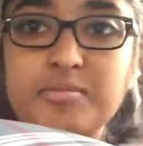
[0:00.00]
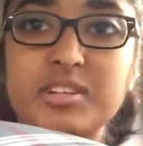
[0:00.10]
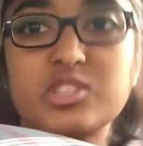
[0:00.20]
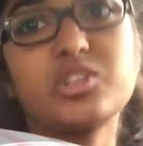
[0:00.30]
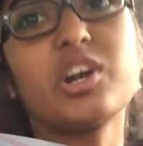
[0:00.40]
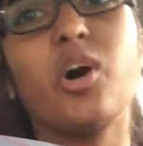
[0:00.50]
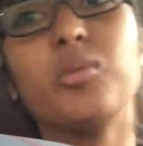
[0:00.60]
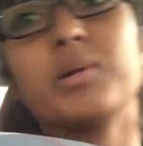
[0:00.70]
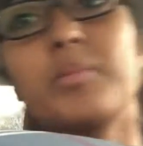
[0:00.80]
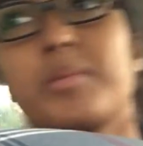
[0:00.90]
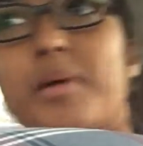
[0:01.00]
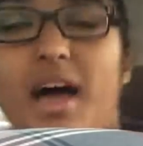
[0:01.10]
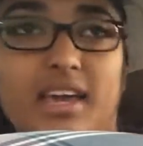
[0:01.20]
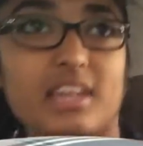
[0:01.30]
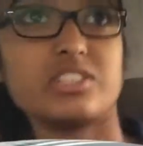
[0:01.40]
minutes trying to open up the
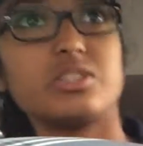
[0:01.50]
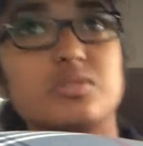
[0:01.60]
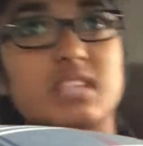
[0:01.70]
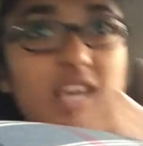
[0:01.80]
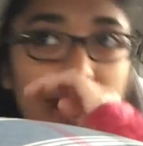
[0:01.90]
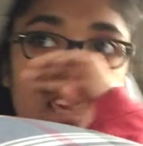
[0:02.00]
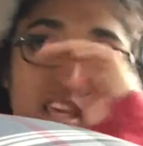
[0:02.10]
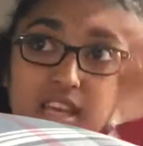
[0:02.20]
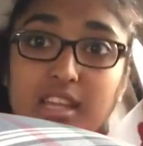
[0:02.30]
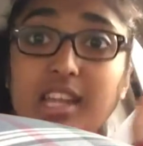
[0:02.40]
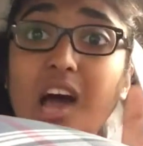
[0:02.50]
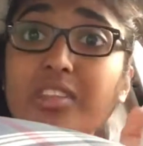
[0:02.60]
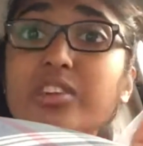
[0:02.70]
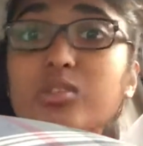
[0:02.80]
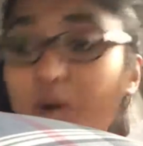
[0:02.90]
packet. And she was like, now that you're